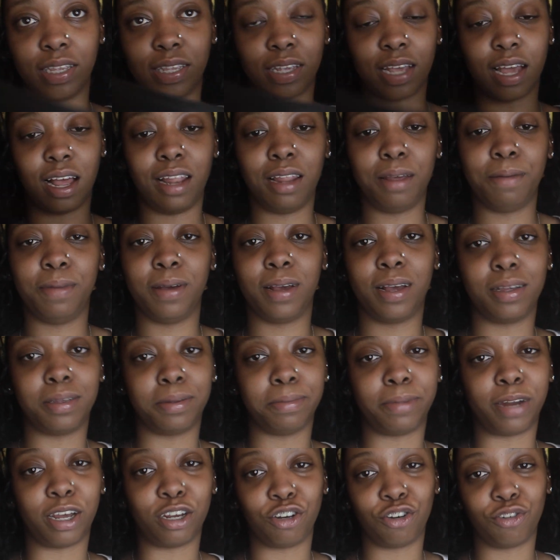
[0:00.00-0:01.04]
this color because
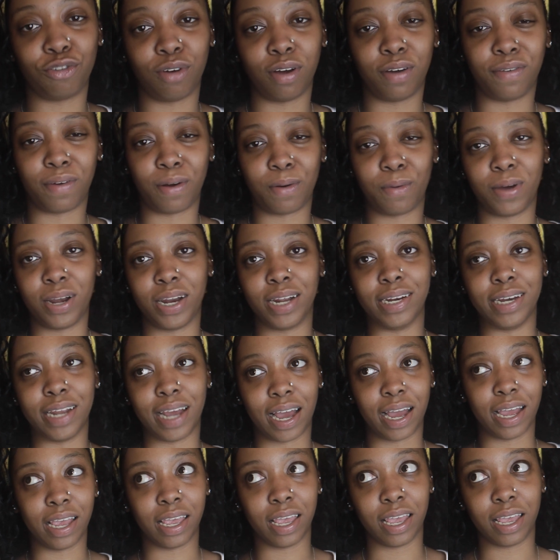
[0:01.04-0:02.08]
I'm not sure if I want to
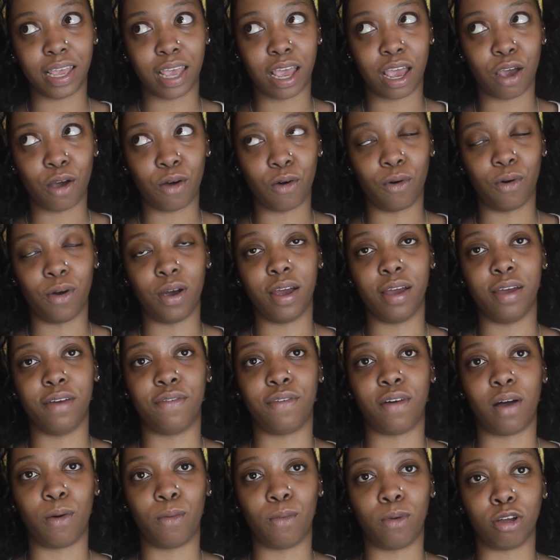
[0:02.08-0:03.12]
dye it yet or
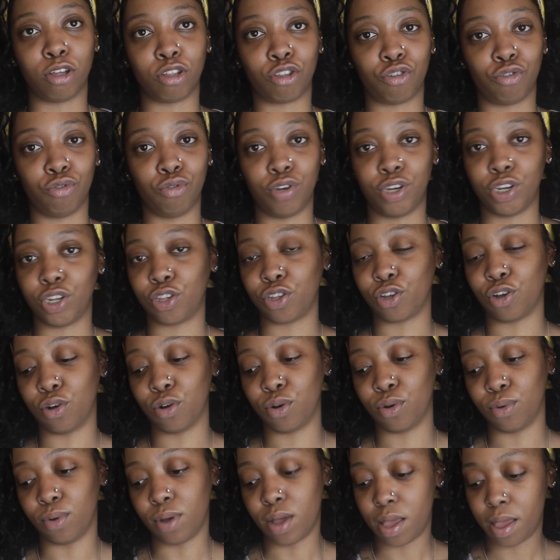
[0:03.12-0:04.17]
if I want to just
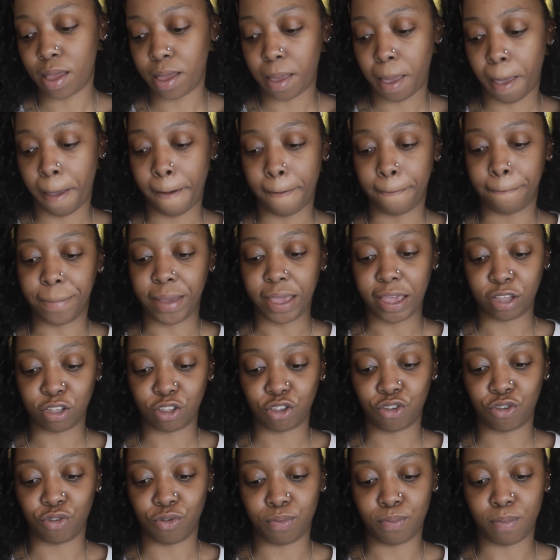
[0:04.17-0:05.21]
go back
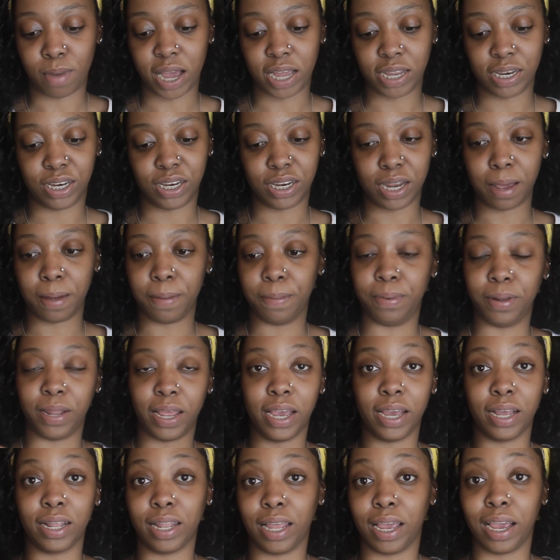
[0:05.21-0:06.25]
to my jet
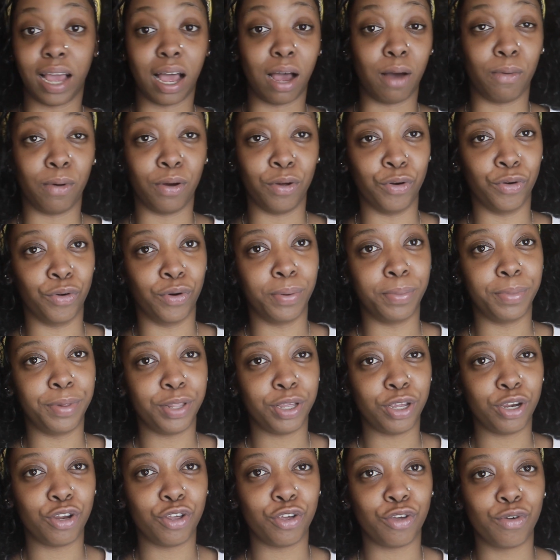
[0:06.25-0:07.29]
black like how I
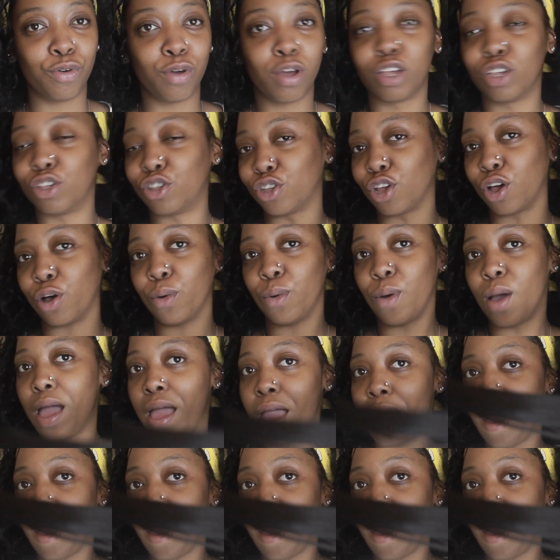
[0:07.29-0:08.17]
normally do. So